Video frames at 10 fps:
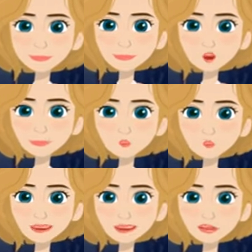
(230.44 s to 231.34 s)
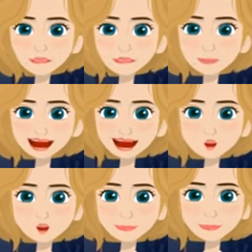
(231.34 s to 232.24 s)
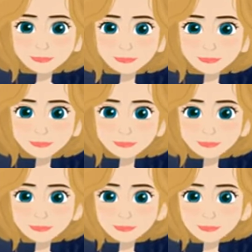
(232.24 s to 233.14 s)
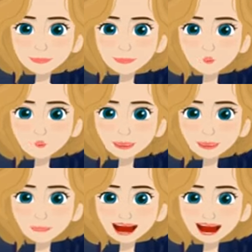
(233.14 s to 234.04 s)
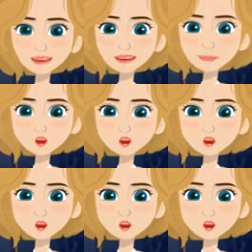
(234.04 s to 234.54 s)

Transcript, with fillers: I'll try the toy tonight. I hope it helps